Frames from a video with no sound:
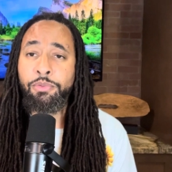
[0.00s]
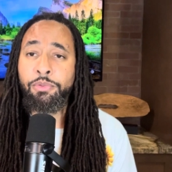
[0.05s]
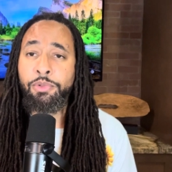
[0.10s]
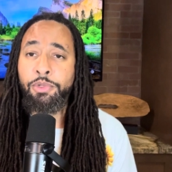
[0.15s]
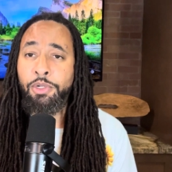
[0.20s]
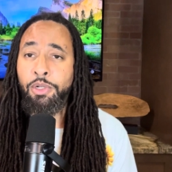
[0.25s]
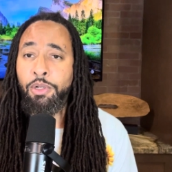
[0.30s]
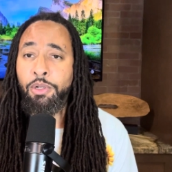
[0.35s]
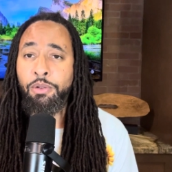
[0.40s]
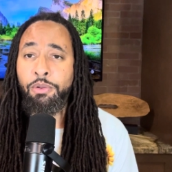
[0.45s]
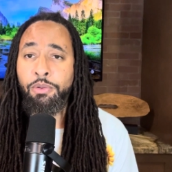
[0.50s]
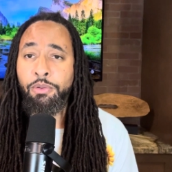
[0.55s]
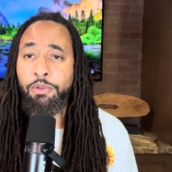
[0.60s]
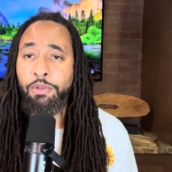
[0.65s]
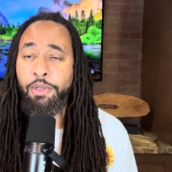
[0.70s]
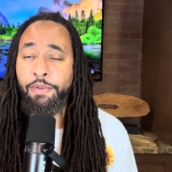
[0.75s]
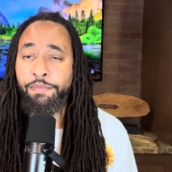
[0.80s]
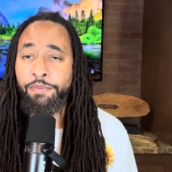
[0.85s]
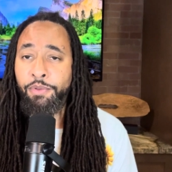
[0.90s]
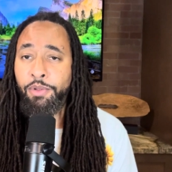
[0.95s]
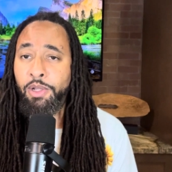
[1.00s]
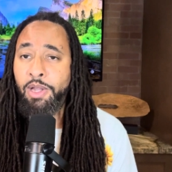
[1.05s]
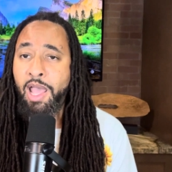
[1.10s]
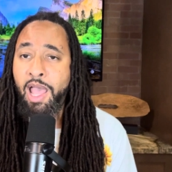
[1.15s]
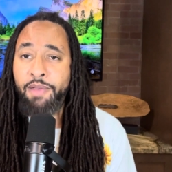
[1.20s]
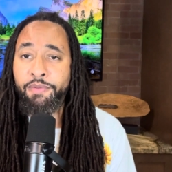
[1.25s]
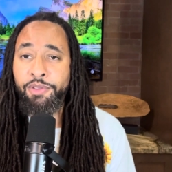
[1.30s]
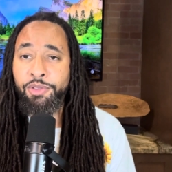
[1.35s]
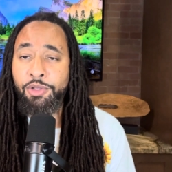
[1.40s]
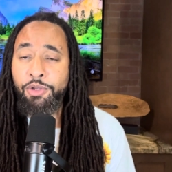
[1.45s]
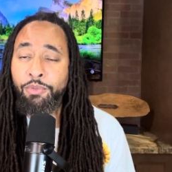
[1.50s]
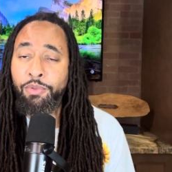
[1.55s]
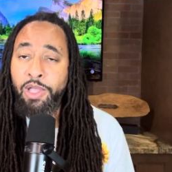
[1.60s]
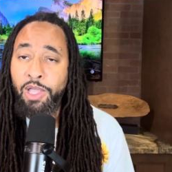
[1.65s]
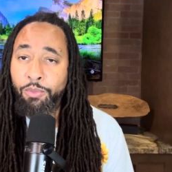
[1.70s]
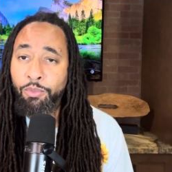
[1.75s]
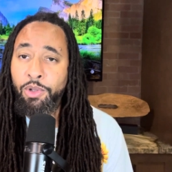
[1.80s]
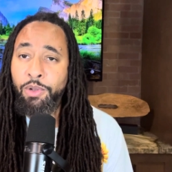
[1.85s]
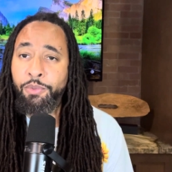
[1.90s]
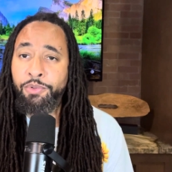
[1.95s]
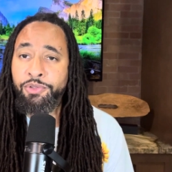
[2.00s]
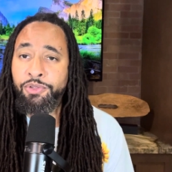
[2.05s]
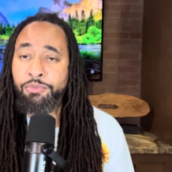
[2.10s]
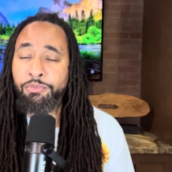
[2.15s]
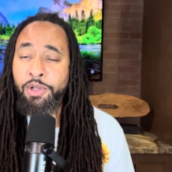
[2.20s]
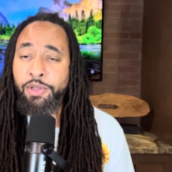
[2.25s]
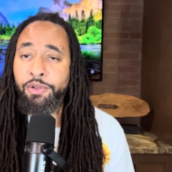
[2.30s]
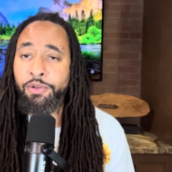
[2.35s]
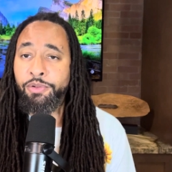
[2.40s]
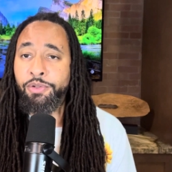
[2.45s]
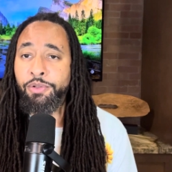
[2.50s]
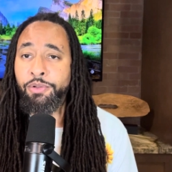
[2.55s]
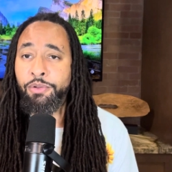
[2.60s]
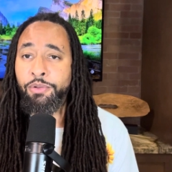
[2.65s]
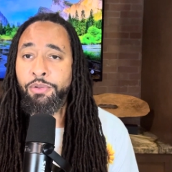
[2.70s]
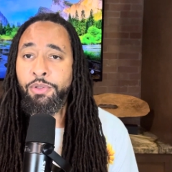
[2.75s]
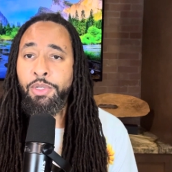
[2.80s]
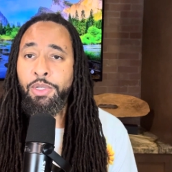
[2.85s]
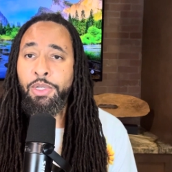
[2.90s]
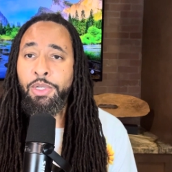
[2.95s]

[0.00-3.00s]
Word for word: you know, if you could have it your way, what would your mother do?